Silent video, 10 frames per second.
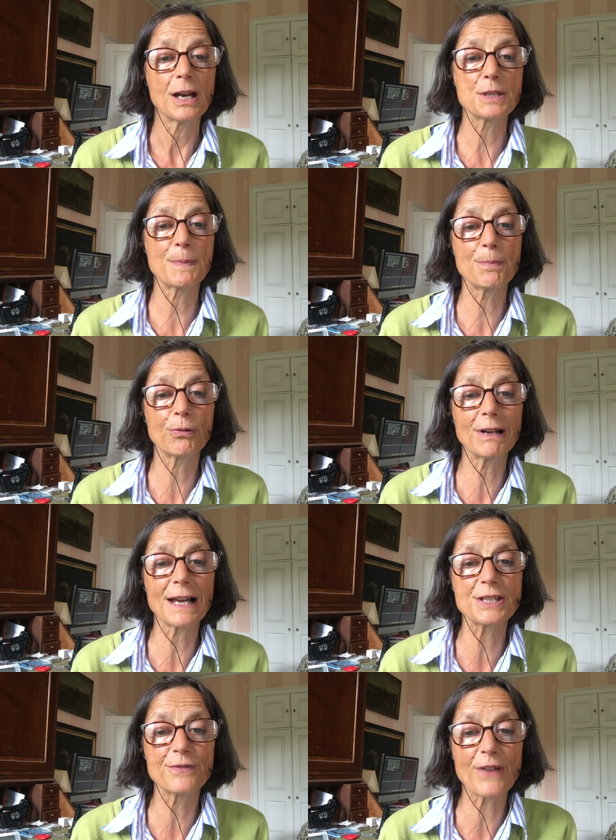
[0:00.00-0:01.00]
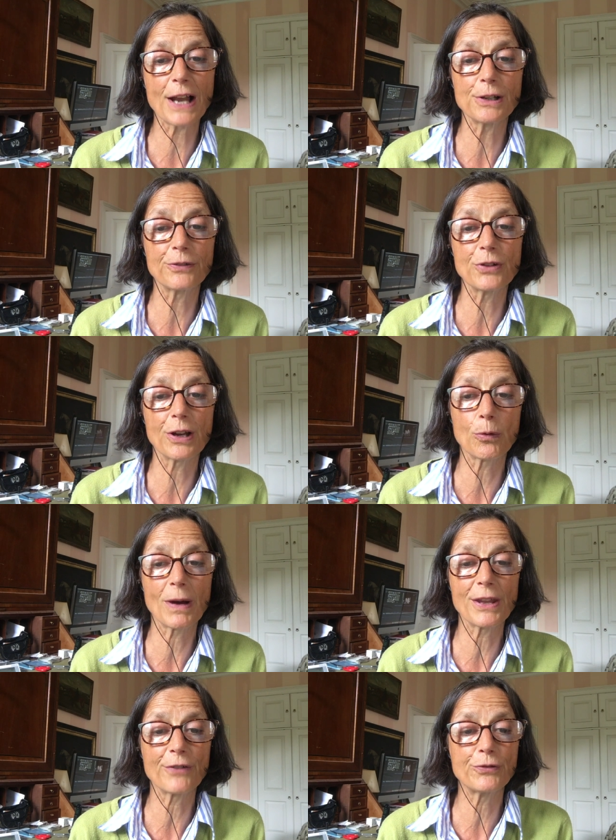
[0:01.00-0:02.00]
as people realise the value of knowing
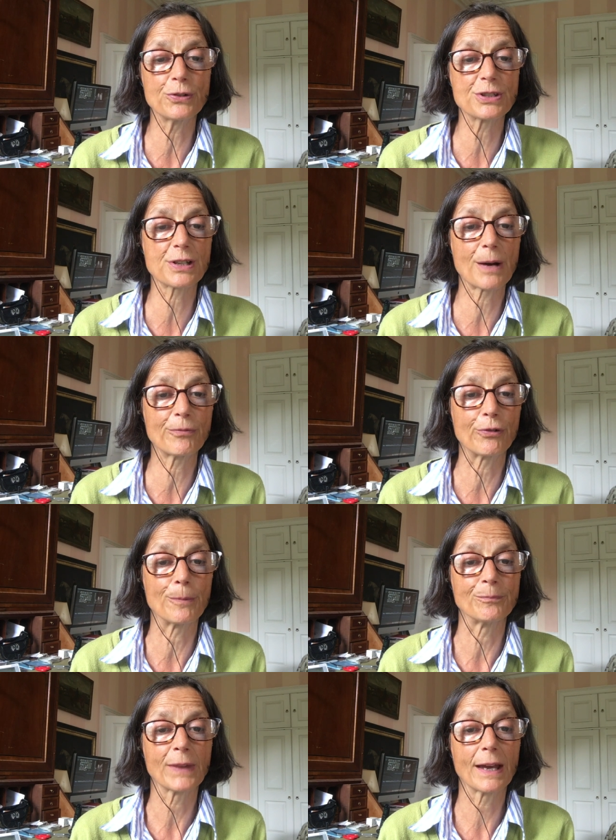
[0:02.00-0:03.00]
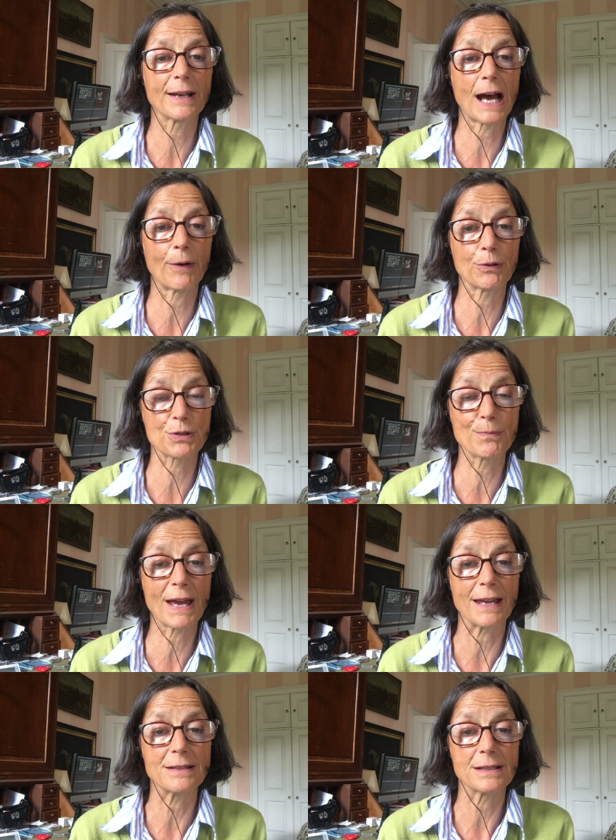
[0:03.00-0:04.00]
where their food has come from and how it was
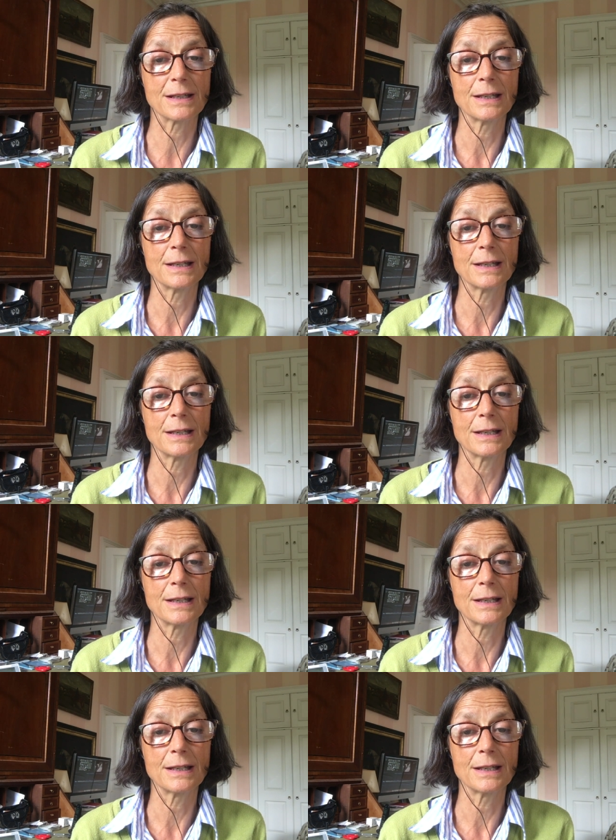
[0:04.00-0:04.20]
made.